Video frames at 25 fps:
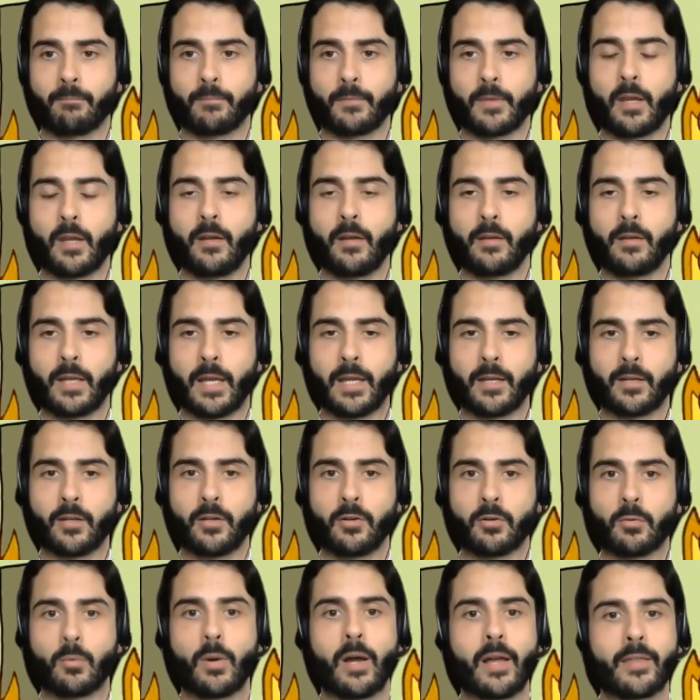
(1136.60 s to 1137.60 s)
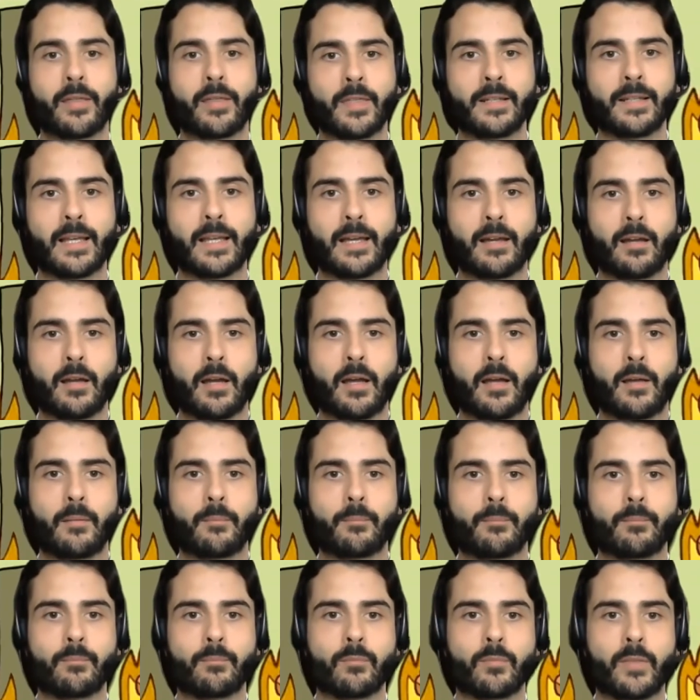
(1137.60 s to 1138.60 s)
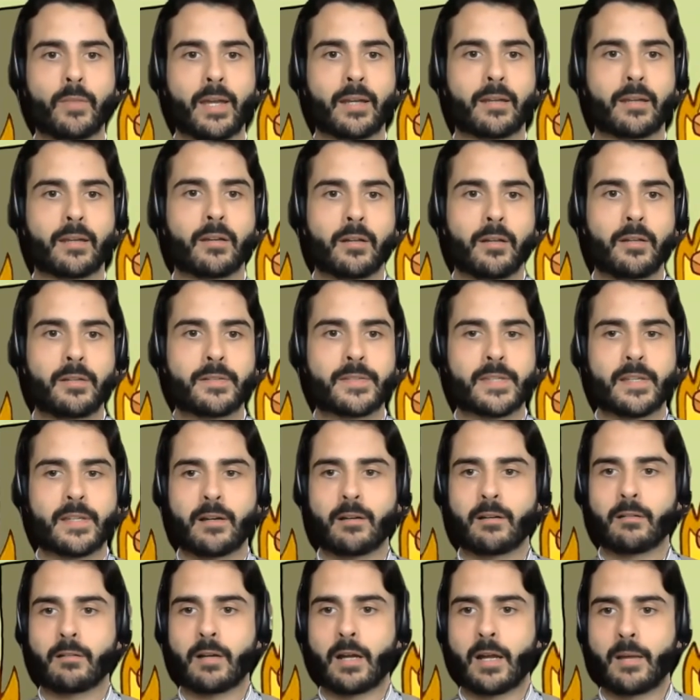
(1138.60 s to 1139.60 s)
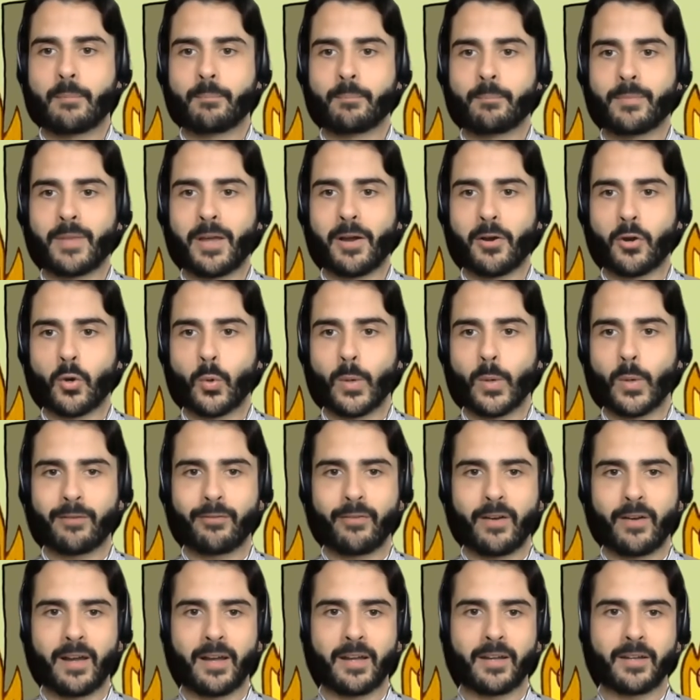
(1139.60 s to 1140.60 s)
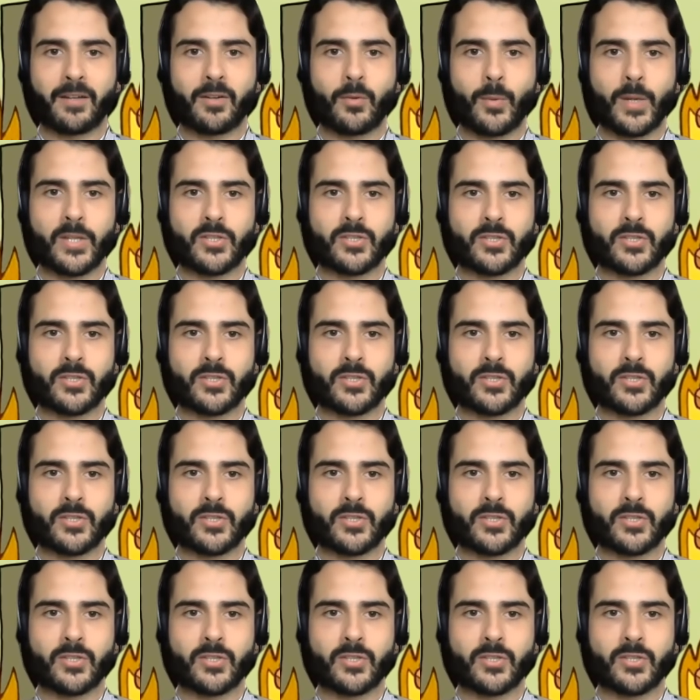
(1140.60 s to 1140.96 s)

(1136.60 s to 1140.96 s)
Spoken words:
Okay, cool. Well, I think that that concludes our quick fire question